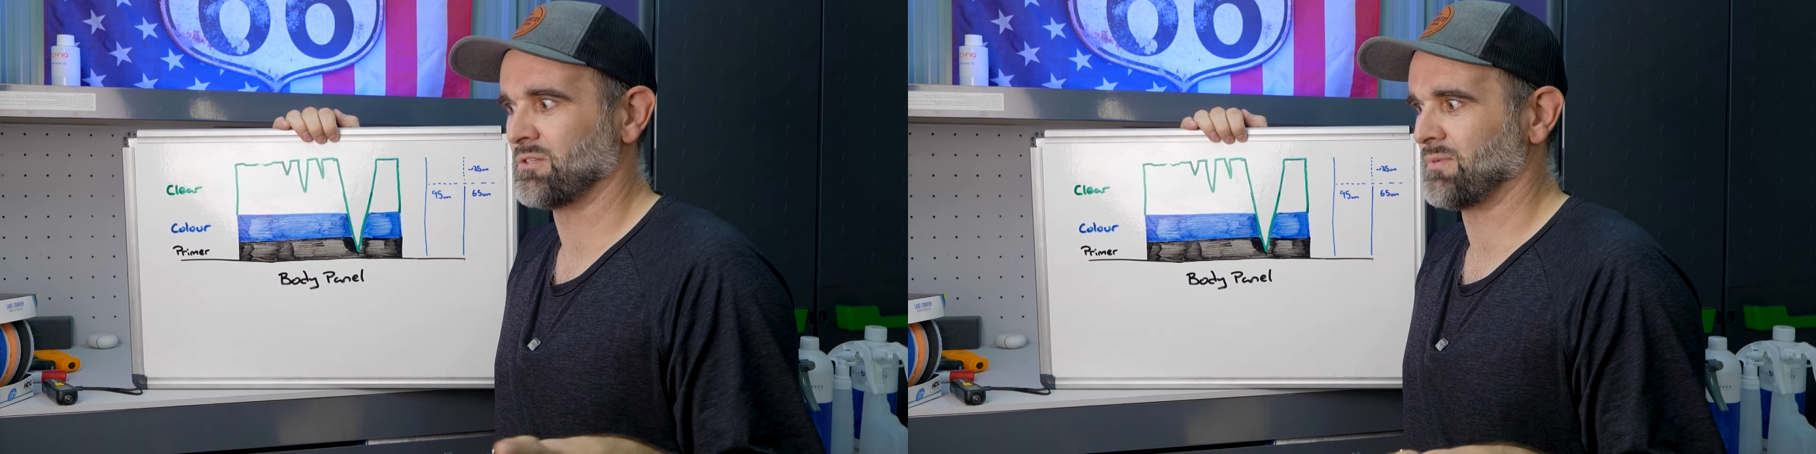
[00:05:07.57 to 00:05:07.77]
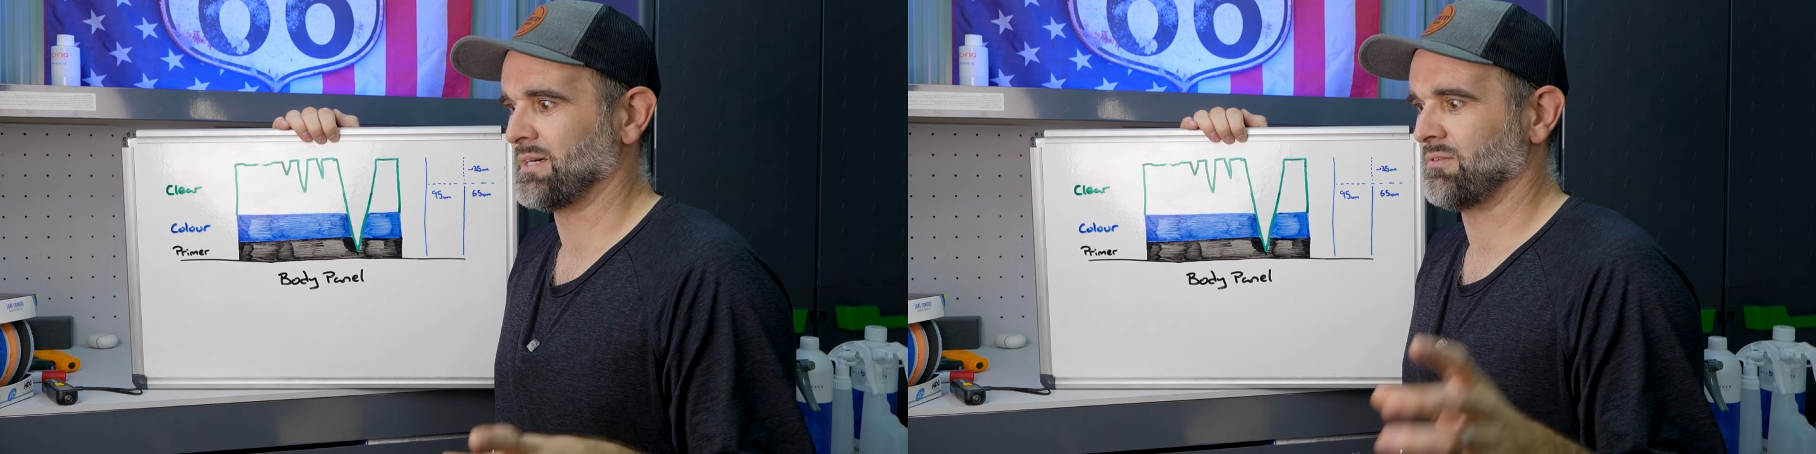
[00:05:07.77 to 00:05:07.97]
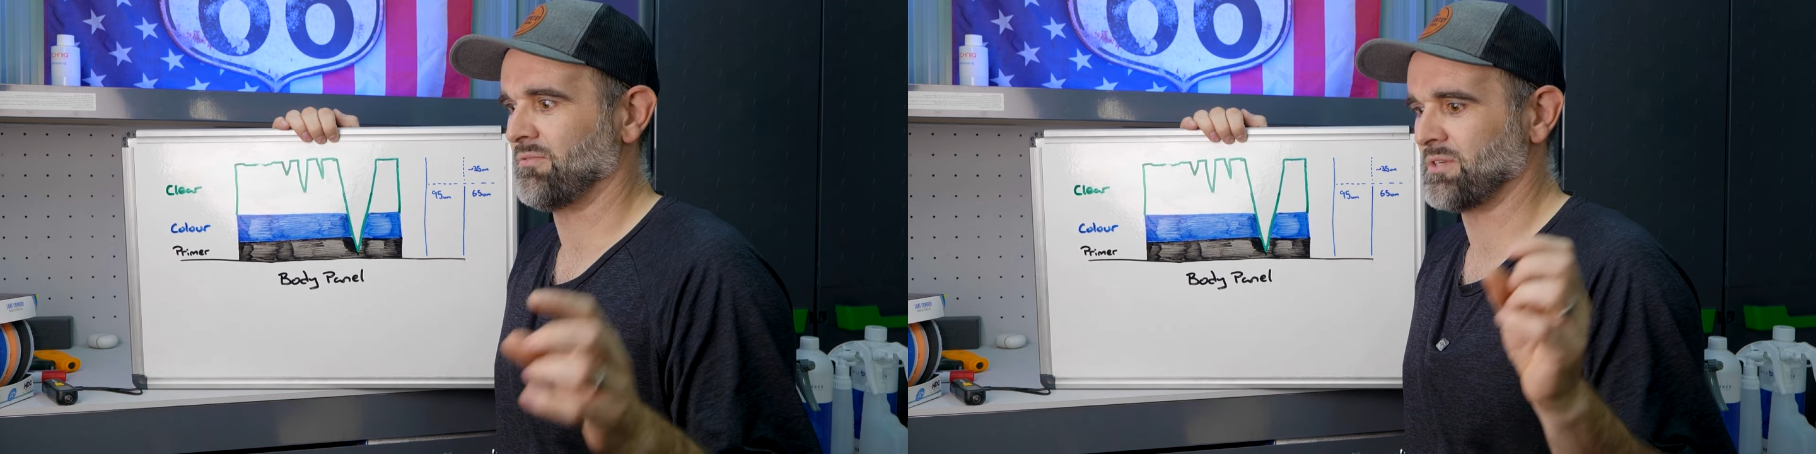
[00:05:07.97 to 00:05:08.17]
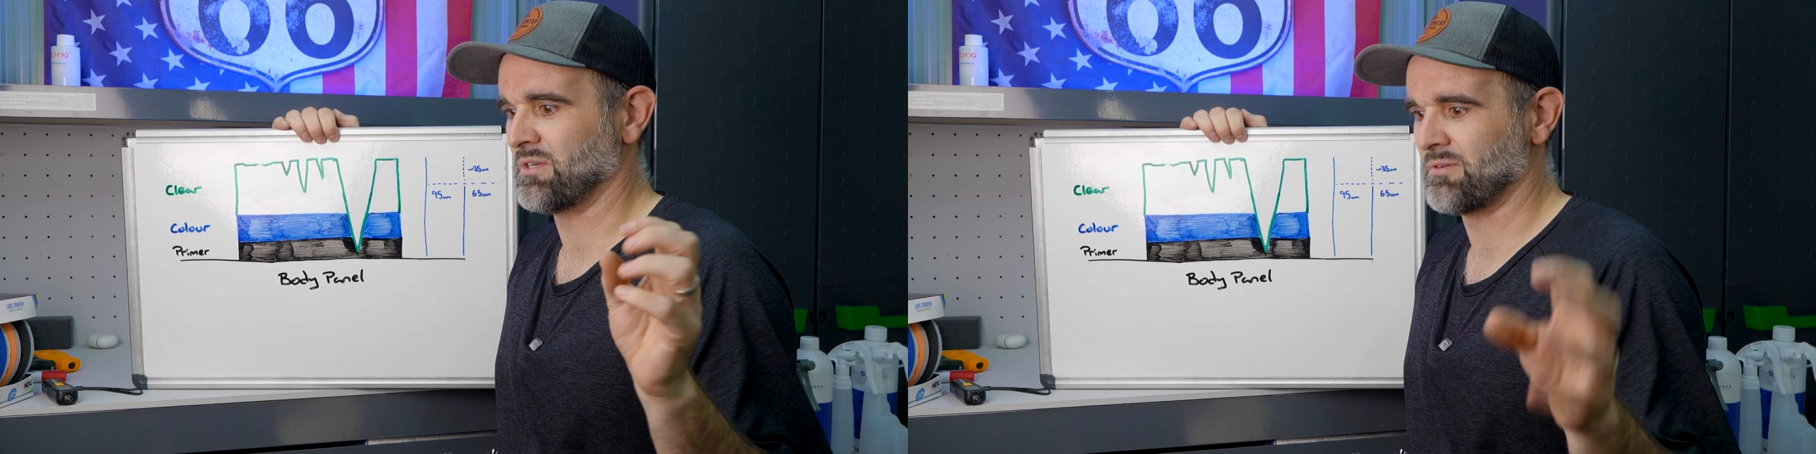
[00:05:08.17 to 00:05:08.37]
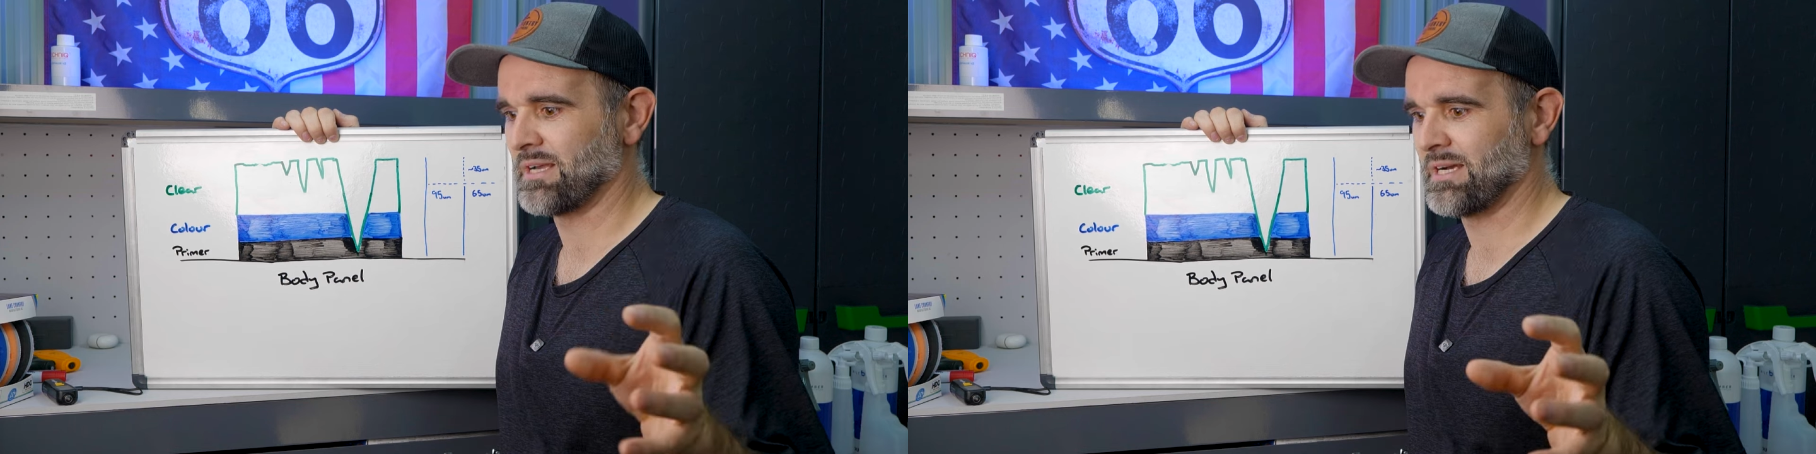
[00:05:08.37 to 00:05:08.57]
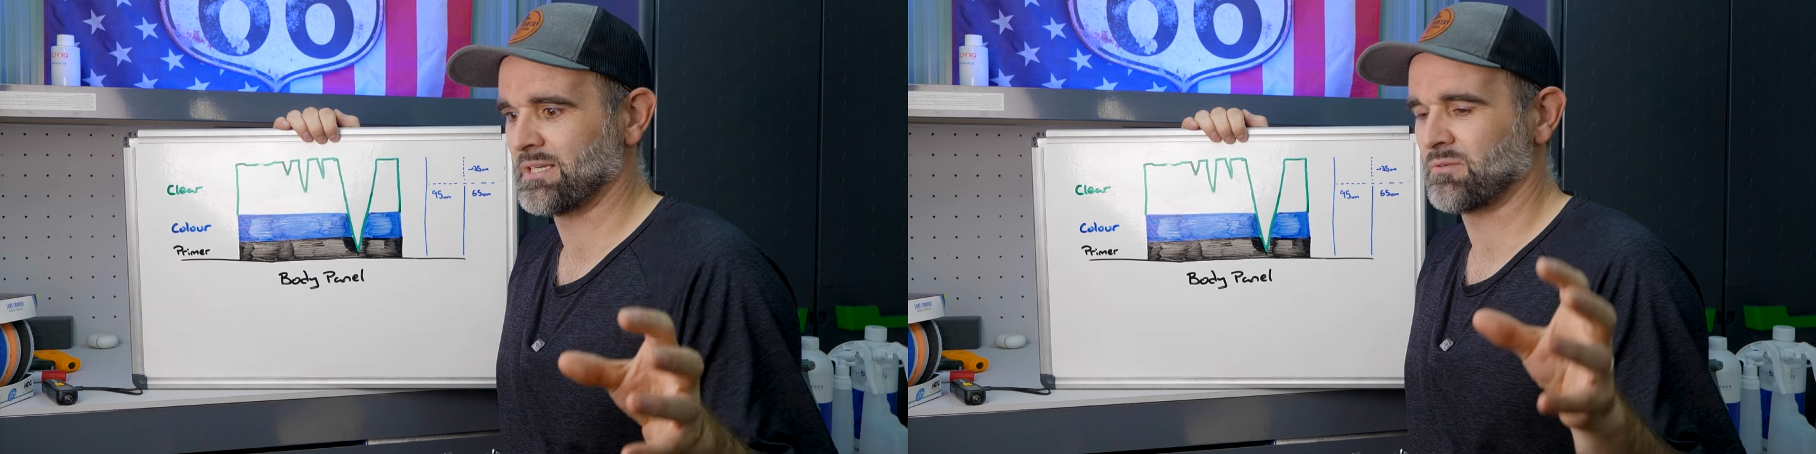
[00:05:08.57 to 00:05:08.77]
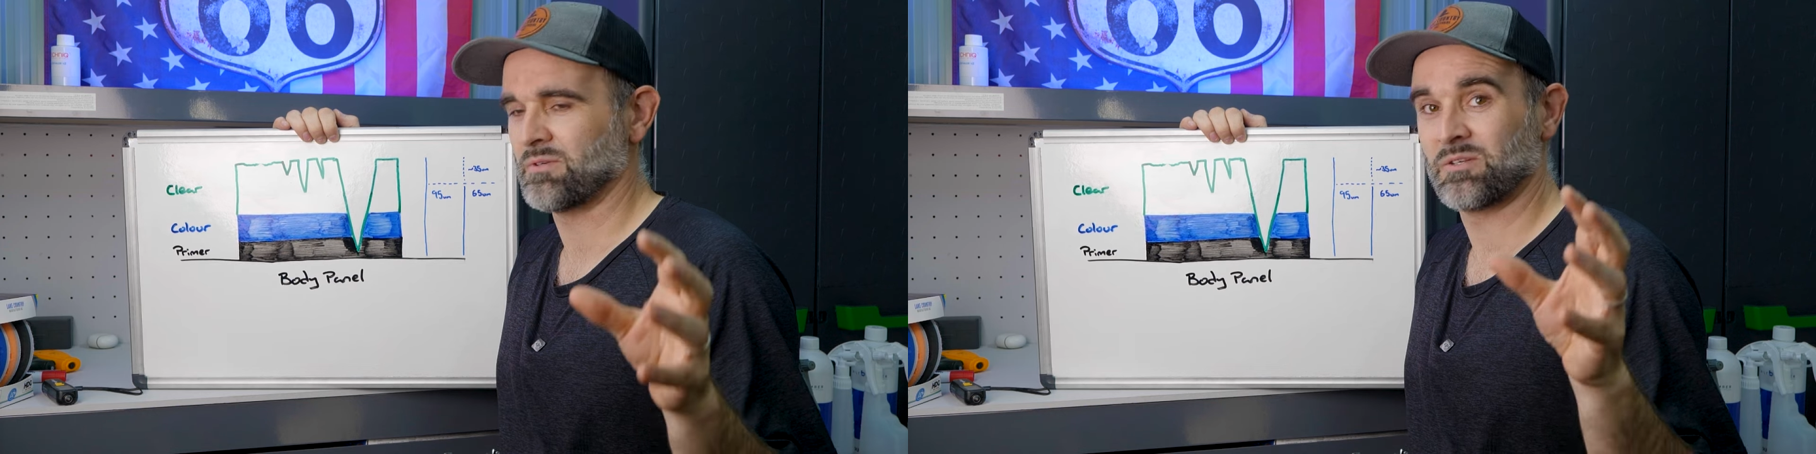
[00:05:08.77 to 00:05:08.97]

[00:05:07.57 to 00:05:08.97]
as well for you guys who